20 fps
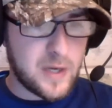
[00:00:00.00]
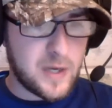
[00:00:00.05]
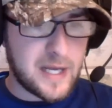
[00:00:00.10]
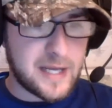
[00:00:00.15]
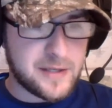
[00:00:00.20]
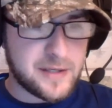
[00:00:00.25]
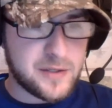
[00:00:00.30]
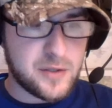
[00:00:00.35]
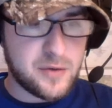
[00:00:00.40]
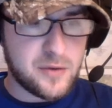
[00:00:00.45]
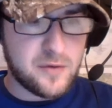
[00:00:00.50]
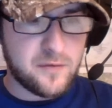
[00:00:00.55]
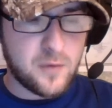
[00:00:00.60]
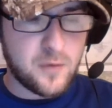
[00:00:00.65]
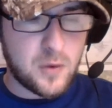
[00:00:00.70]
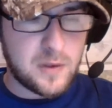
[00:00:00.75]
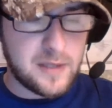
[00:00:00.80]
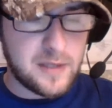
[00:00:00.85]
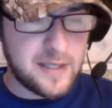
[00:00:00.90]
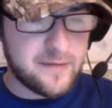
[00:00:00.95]
I do
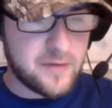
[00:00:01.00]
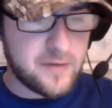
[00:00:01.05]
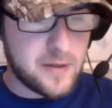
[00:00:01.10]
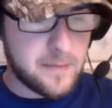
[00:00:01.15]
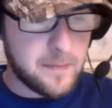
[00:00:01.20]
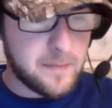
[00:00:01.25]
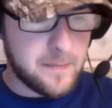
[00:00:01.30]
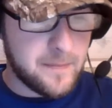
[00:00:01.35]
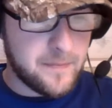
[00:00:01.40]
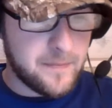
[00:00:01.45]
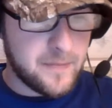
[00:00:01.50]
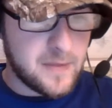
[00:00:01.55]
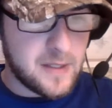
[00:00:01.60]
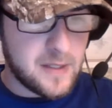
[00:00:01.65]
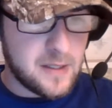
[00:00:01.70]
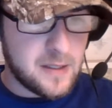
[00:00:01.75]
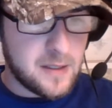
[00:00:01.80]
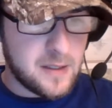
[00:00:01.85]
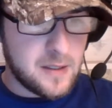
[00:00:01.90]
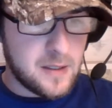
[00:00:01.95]
for a living.
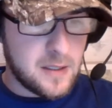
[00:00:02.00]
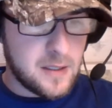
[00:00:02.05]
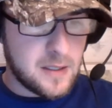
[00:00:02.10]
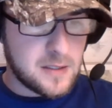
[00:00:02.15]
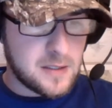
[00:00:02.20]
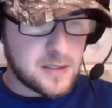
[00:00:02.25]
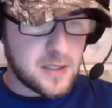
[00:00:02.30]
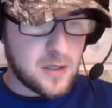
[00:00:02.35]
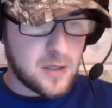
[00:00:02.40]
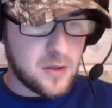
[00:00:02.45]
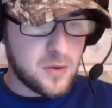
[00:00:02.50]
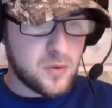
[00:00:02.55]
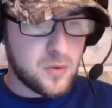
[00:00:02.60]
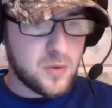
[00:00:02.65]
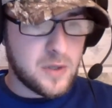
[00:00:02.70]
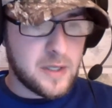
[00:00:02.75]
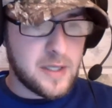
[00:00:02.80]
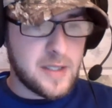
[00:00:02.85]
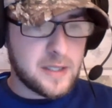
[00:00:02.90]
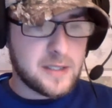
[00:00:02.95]
So
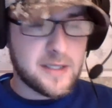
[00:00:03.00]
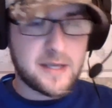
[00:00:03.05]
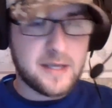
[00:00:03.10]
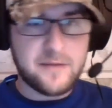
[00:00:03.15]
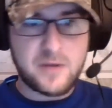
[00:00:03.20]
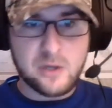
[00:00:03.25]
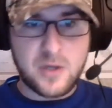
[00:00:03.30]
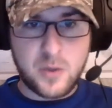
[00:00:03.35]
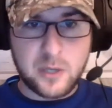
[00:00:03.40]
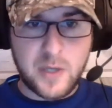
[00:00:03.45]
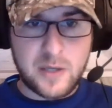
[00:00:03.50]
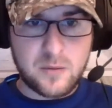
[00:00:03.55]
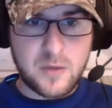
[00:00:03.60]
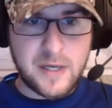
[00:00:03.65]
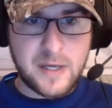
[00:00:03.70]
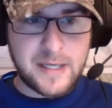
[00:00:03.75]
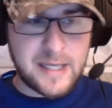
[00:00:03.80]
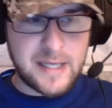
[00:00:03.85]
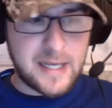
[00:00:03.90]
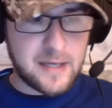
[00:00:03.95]
to give you a quick
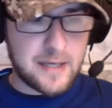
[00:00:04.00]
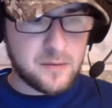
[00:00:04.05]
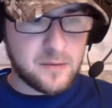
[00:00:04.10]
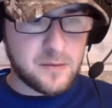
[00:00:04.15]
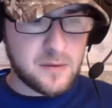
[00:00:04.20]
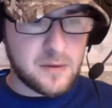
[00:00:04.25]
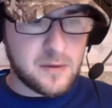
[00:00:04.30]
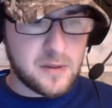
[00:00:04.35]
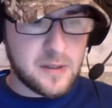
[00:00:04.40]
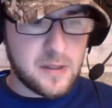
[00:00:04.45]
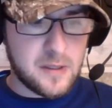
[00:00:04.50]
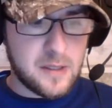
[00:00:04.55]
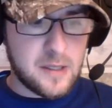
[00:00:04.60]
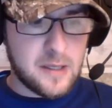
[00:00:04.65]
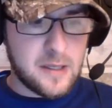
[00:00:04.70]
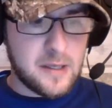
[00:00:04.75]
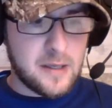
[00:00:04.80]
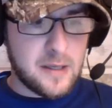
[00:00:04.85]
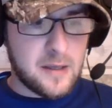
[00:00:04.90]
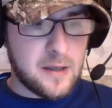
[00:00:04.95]
rundown,
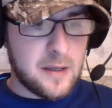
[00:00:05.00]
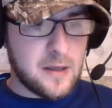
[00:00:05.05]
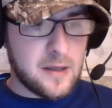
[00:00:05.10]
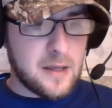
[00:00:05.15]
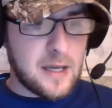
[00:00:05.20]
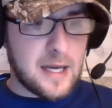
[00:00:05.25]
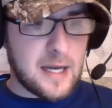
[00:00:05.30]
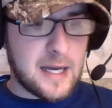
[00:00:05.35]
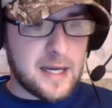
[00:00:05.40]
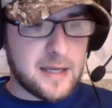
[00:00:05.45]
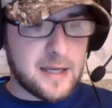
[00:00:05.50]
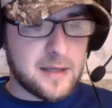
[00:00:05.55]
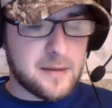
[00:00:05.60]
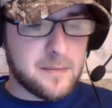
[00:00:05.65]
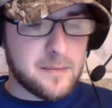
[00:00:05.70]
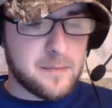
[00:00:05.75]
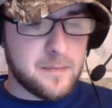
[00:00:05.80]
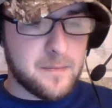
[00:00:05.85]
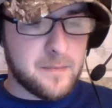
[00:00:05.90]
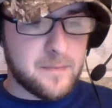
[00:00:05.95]
I
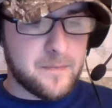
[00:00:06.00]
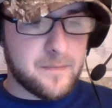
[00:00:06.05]
am